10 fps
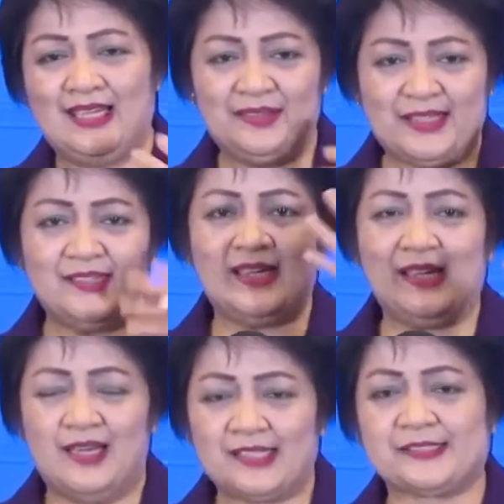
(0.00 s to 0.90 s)

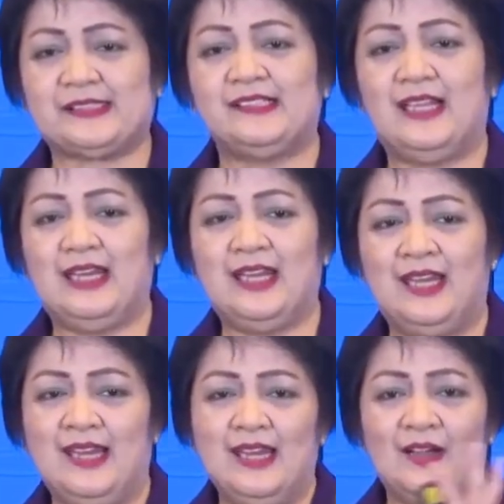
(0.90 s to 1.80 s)
internally and externally,
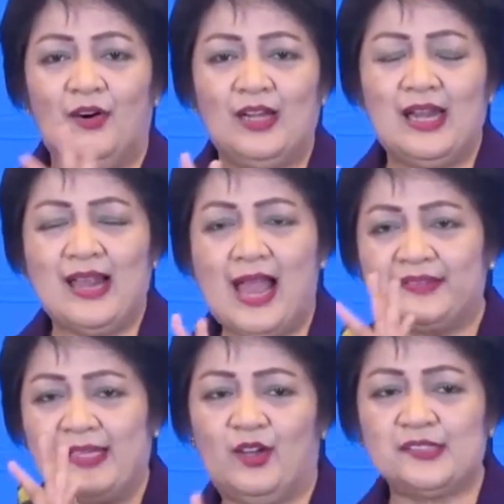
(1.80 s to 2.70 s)
all
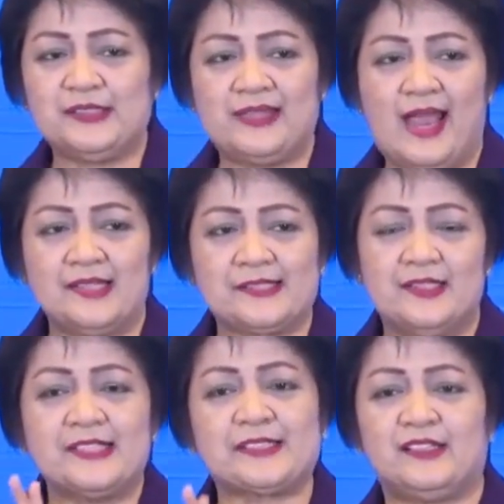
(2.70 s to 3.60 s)

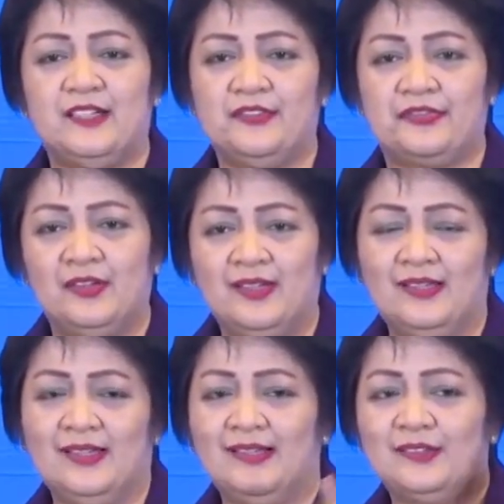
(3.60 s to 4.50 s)
antioxidants serve
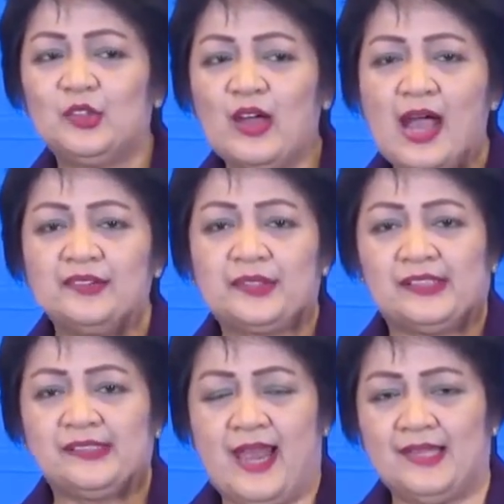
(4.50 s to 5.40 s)
to
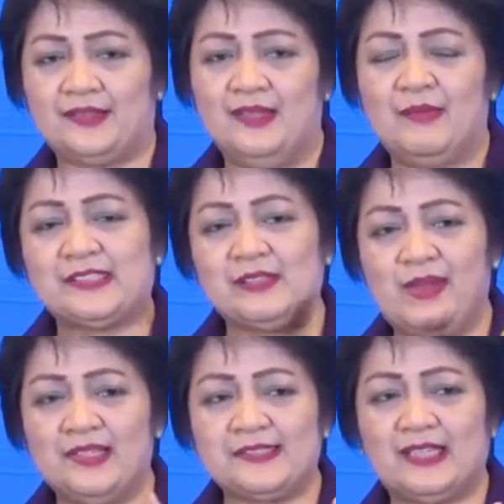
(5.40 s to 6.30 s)
counter that, which
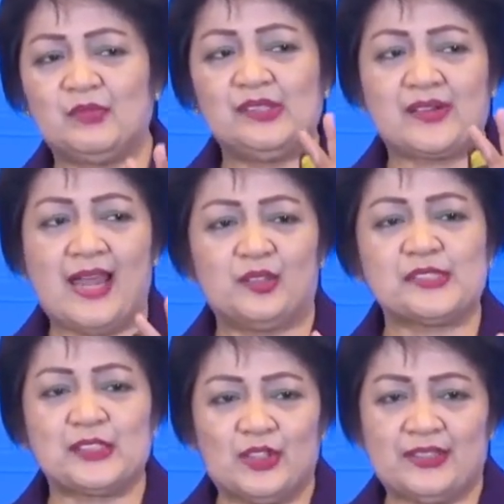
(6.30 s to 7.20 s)
means it will try
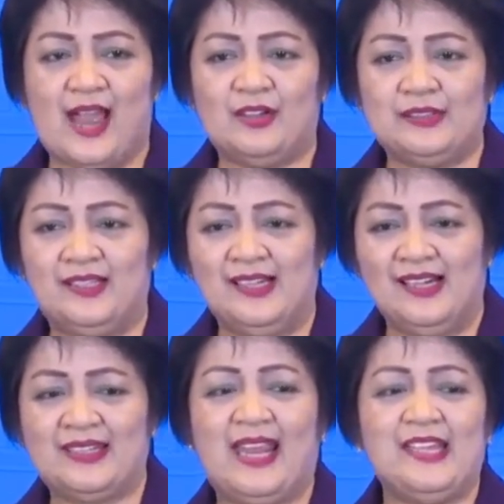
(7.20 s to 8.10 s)
to slow down
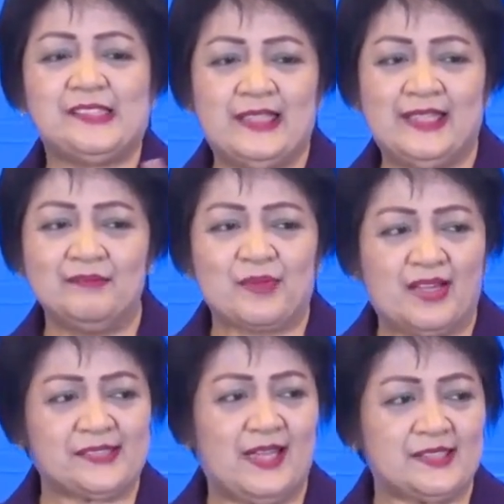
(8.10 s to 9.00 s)
the aging
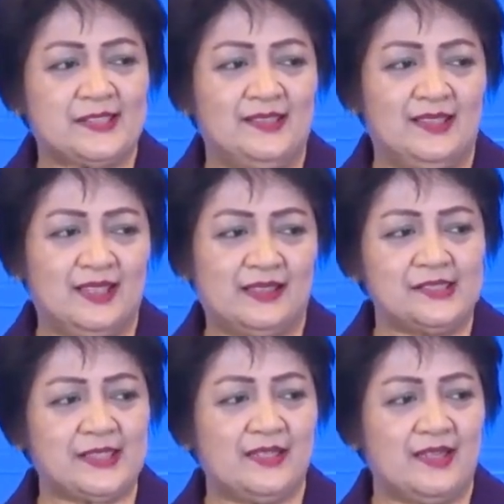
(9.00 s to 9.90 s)
process, the
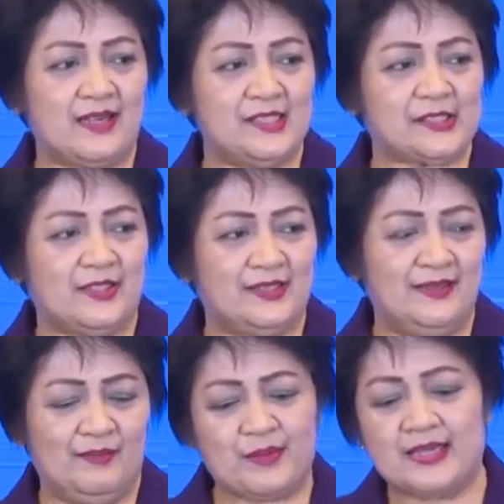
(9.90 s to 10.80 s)
degeneration
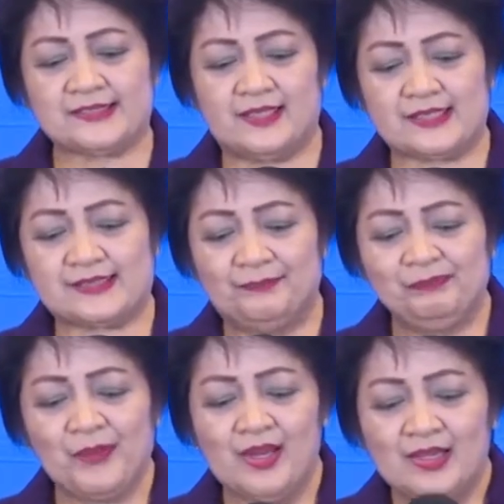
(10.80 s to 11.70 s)
process.
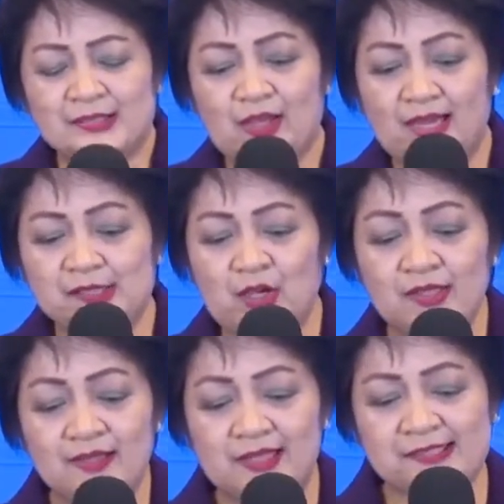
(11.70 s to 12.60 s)
So as
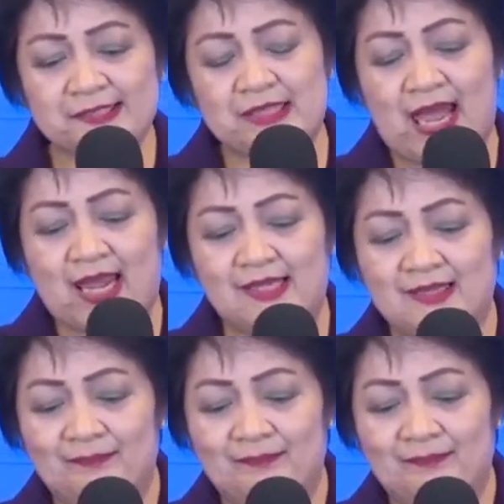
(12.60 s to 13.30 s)
shown in this slide,